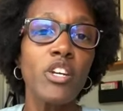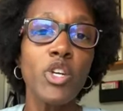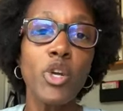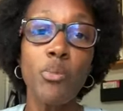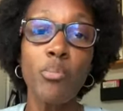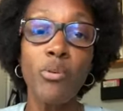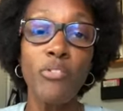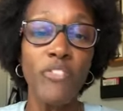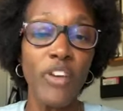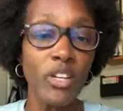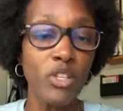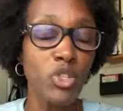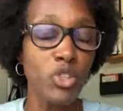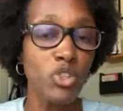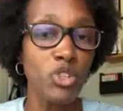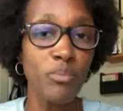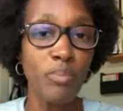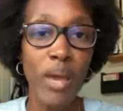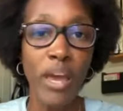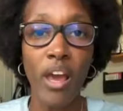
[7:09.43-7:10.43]
Your
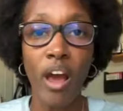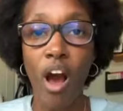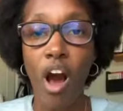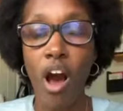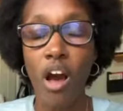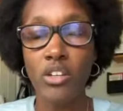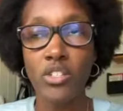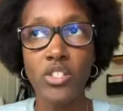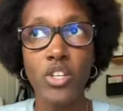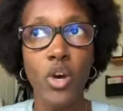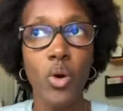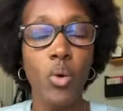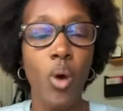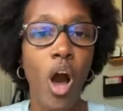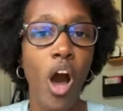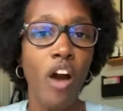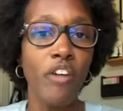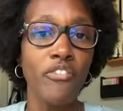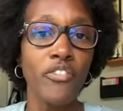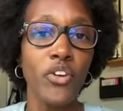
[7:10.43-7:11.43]
professors may also
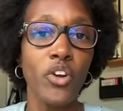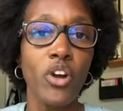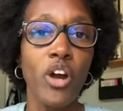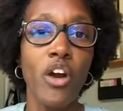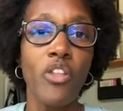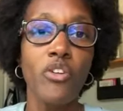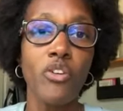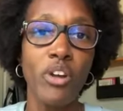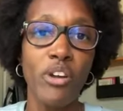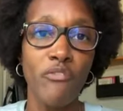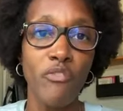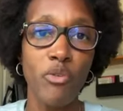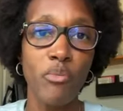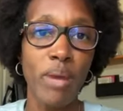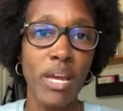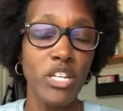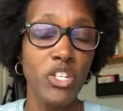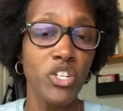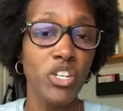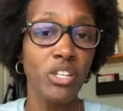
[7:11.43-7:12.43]
offer other
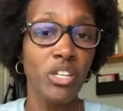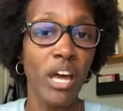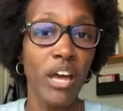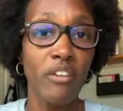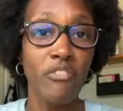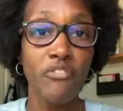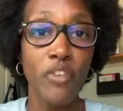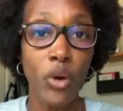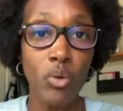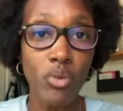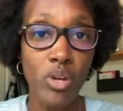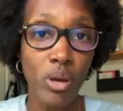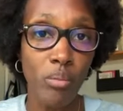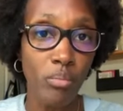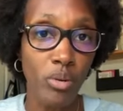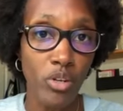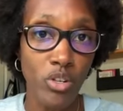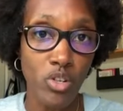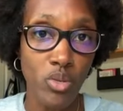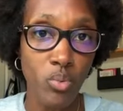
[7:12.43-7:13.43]
information like phone
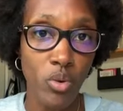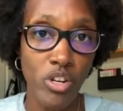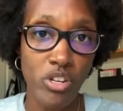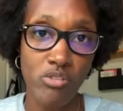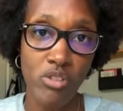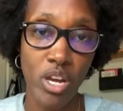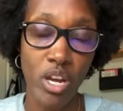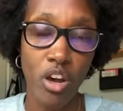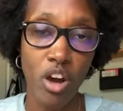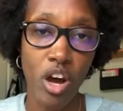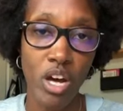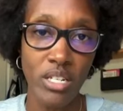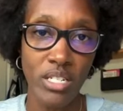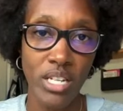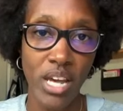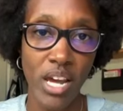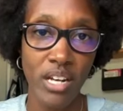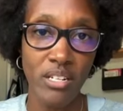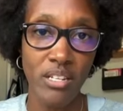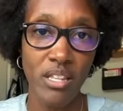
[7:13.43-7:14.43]
numbers where you can
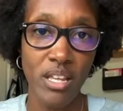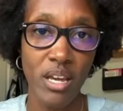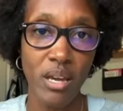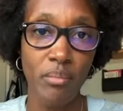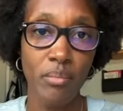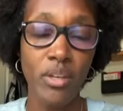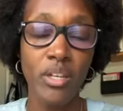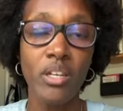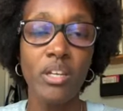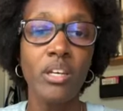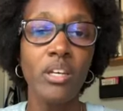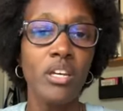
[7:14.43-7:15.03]
contact them.